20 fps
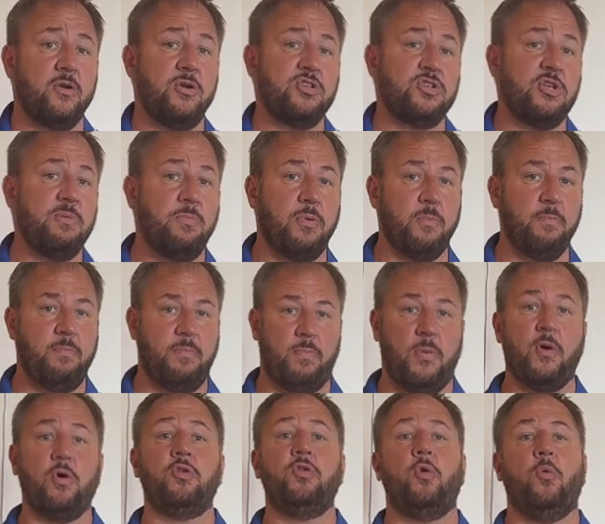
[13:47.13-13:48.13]
She
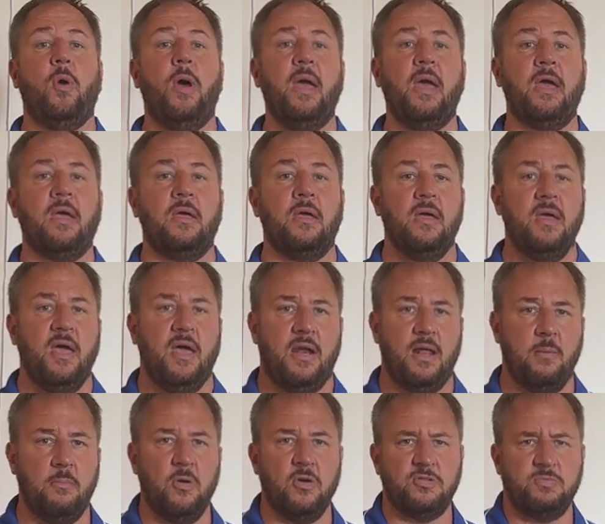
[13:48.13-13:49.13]
pulled away.
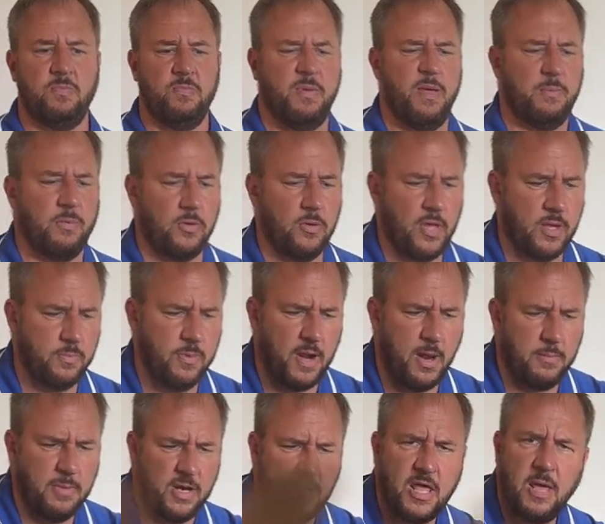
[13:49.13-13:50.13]
And most people are like, but
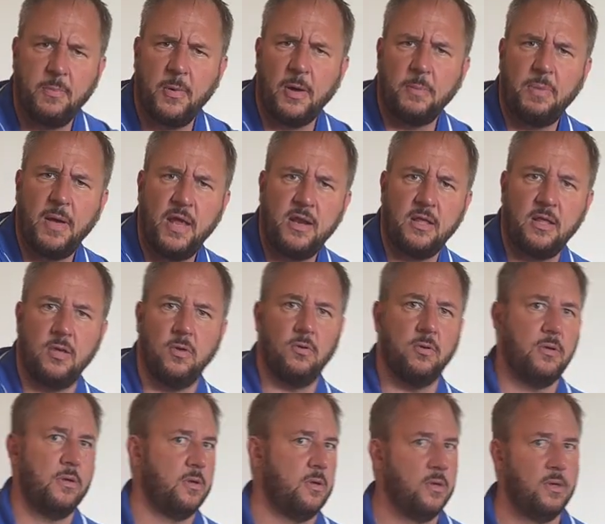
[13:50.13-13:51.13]
I'm going to keep on petting you.
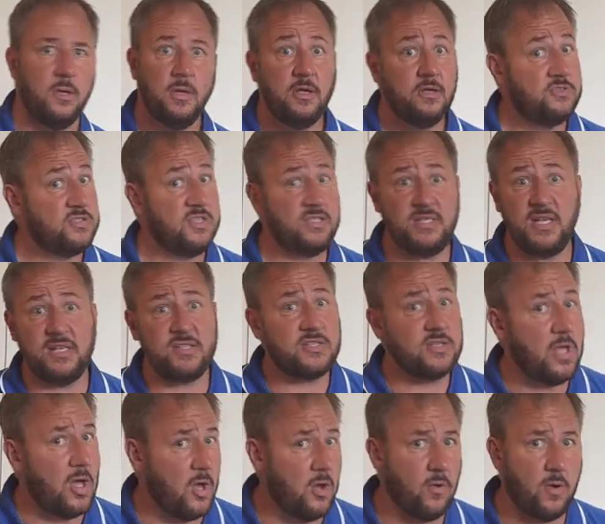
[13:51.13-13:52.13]
She says,
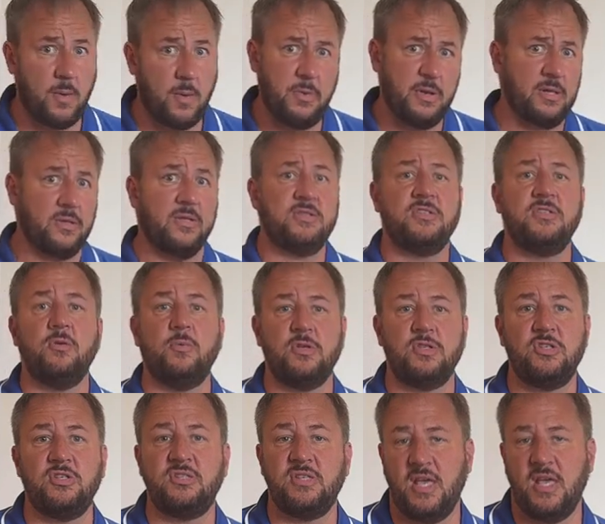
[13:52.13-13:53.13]
no, I'm going to listen to what
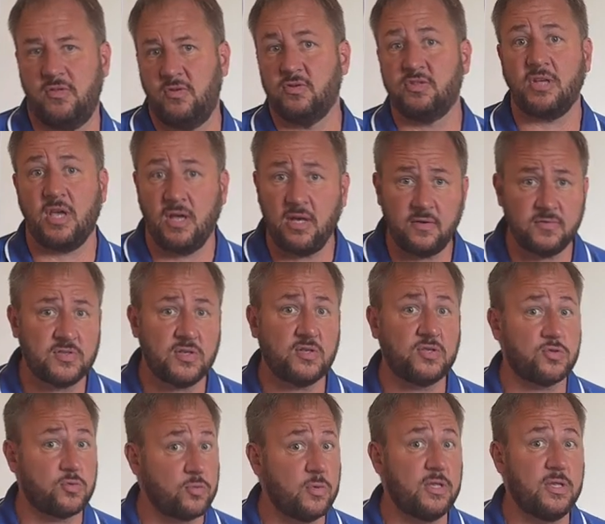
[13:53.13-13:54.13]
she's saying. Those cut
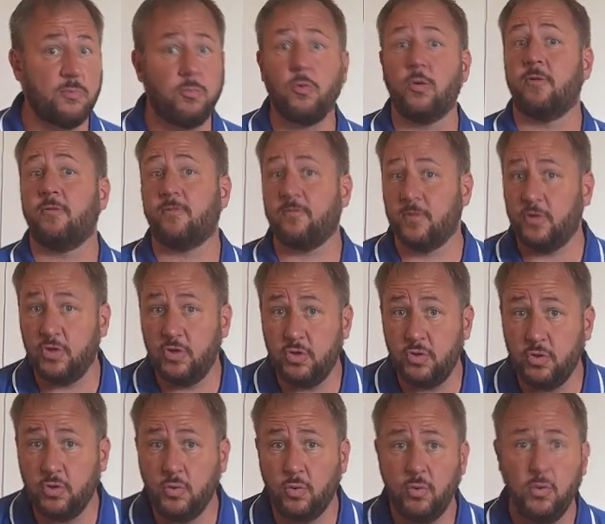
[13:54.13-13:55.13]
obstacles are really important for
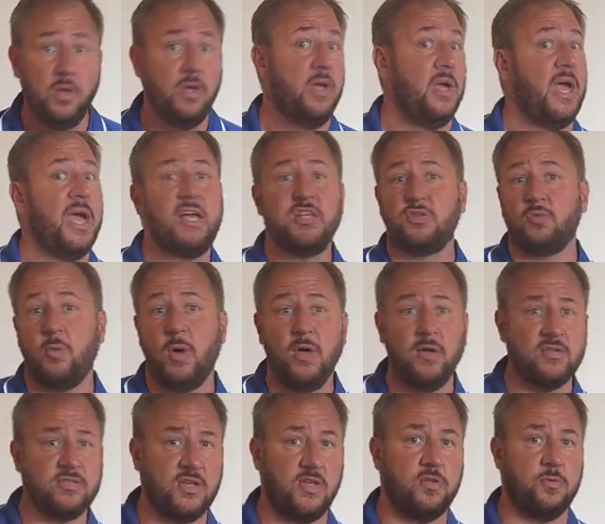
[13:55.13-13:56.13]
you as
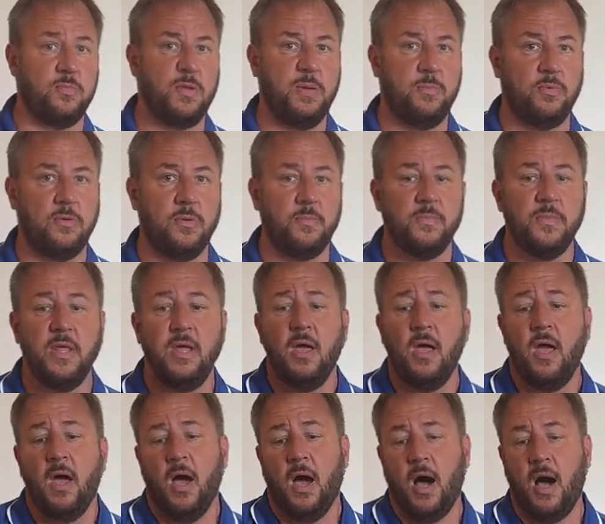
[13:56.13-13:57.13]
well as other people.
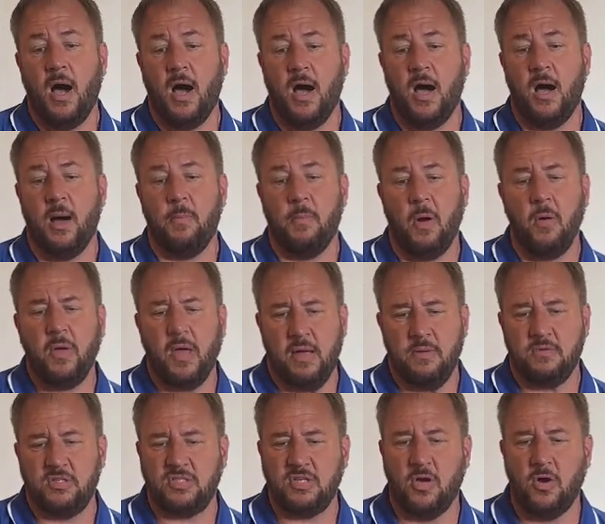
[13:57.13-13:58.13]
Okay,
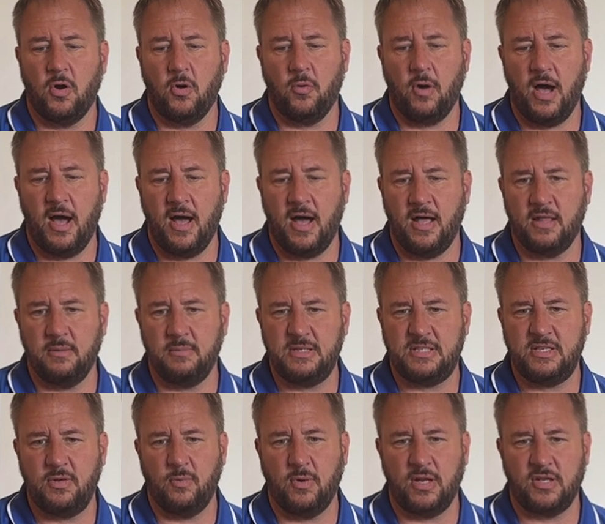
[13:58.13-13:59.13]
so let me
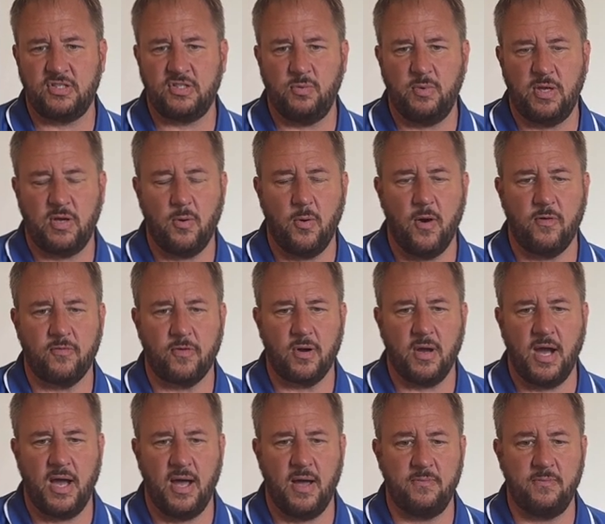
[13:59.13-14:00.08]
see, what else do we go over?